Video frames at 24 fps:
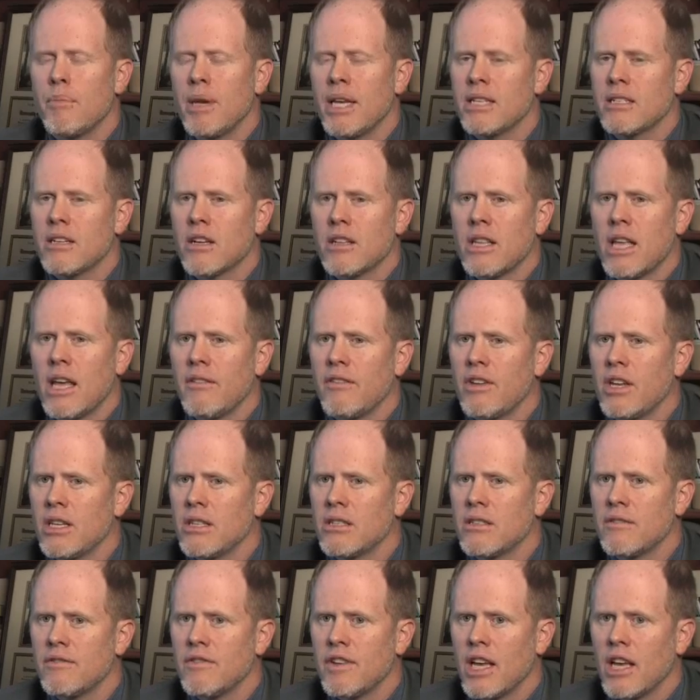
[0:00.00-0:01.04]
Based on the
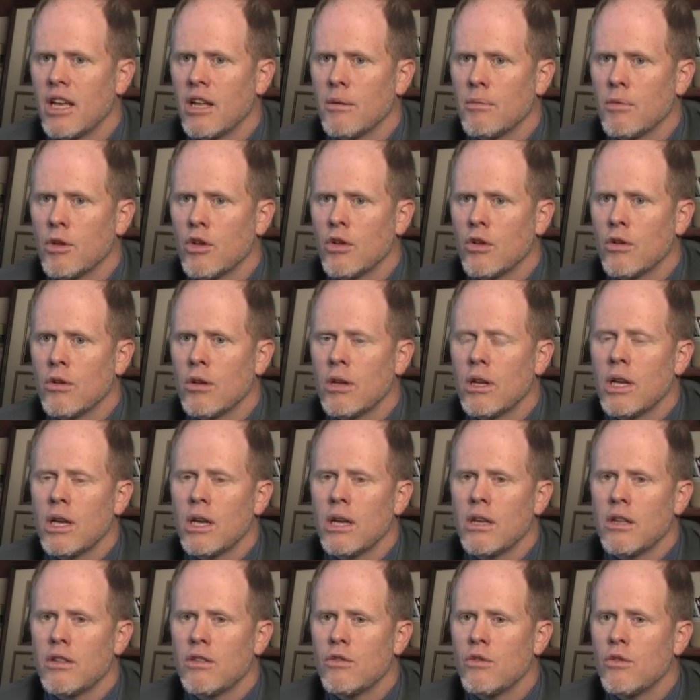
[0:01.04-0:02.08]
evidence available
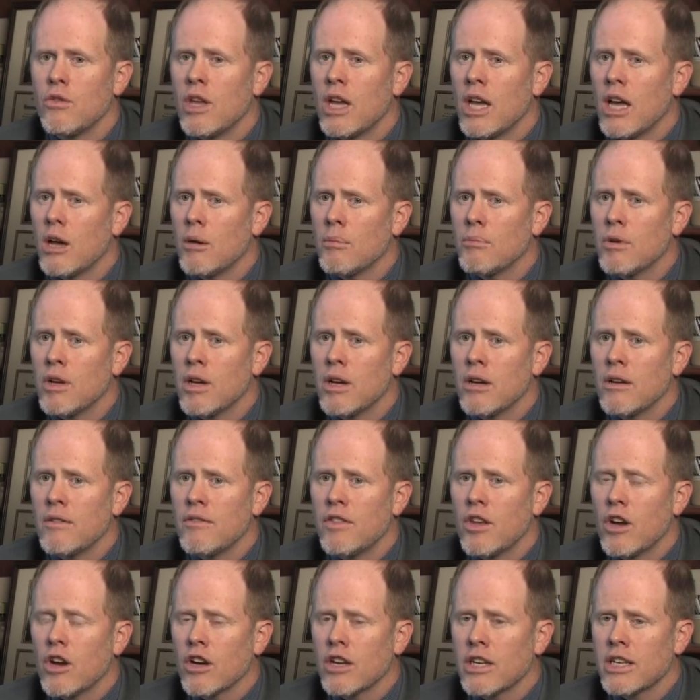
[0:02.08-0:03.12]
through the help
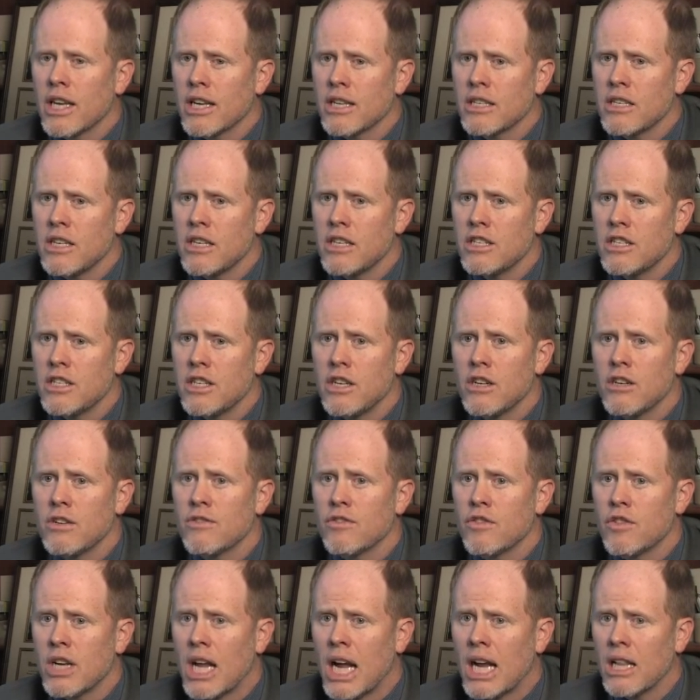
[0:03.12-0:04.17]
of the architects and
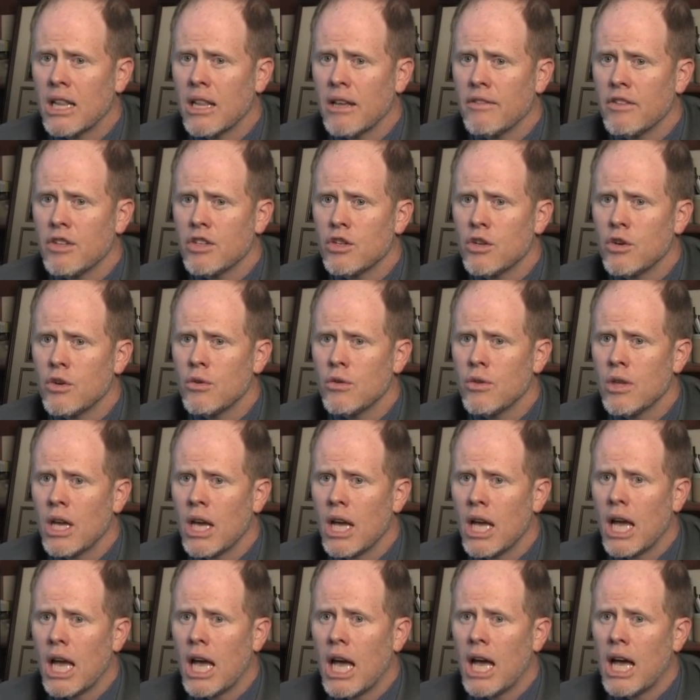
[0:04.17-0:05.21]
engineers for 9/11 Truth,
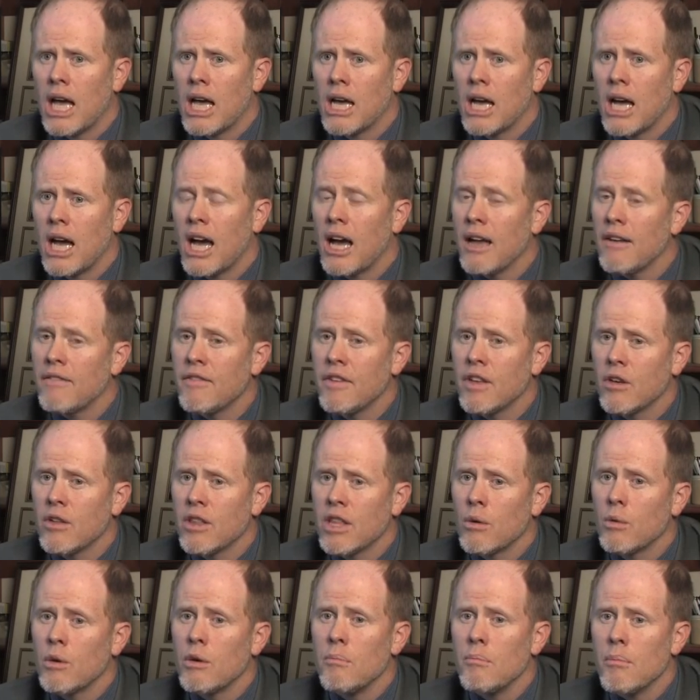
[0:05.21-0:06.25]
I
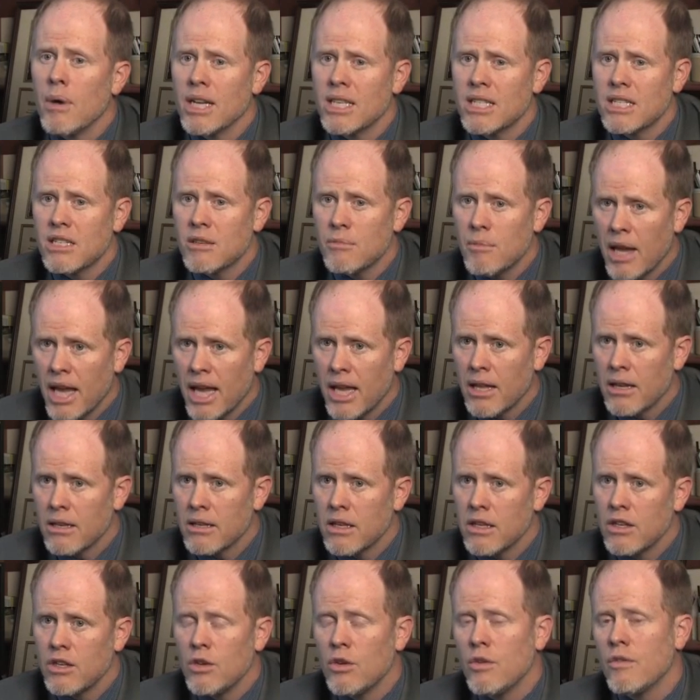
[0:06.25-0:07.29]
feel that we must
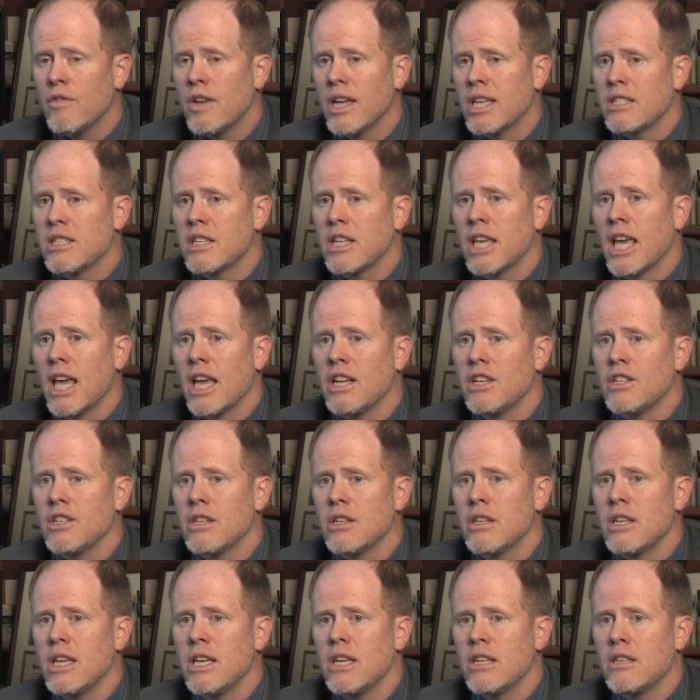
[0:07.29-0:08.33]
demand a new
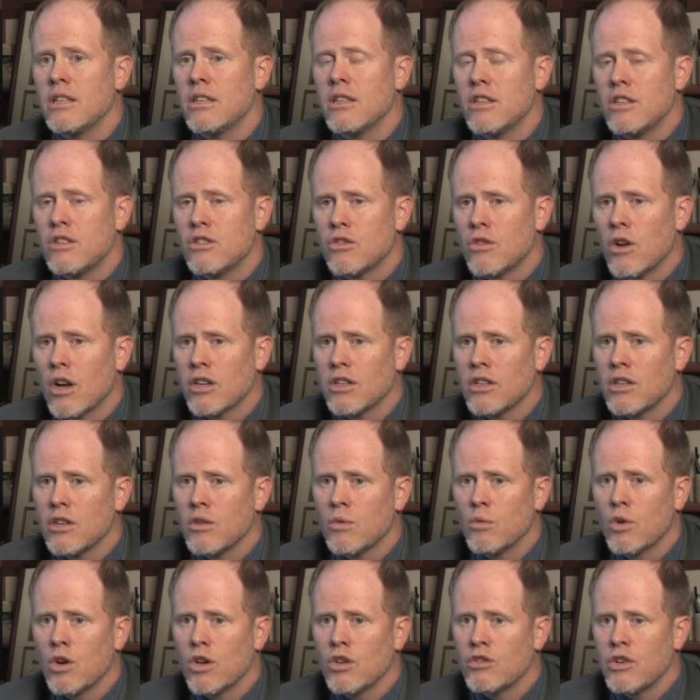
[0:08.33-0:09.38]
investigation into the destruction
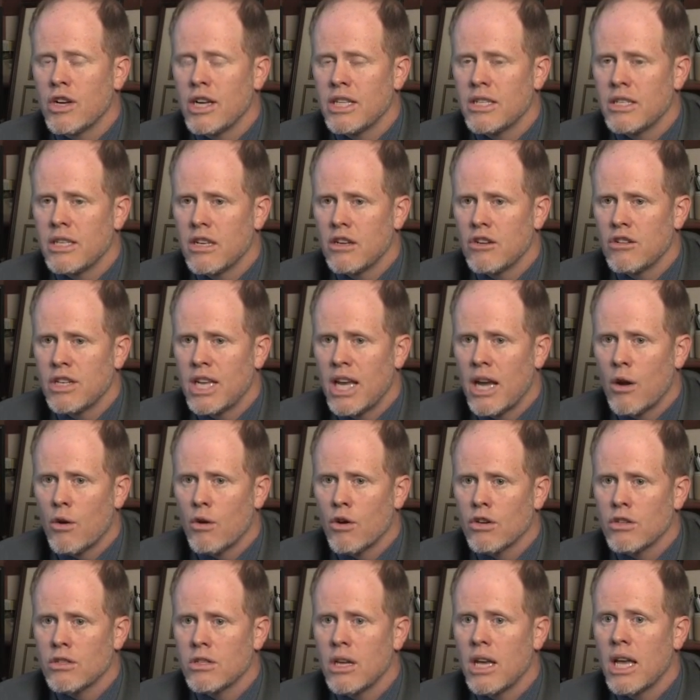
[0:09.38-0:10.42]
of the World Trade Center
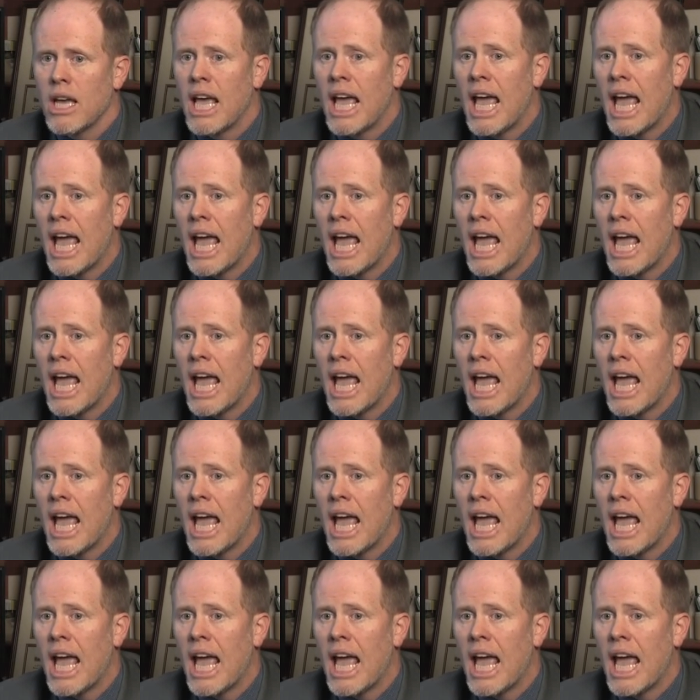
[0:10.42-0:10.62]
towers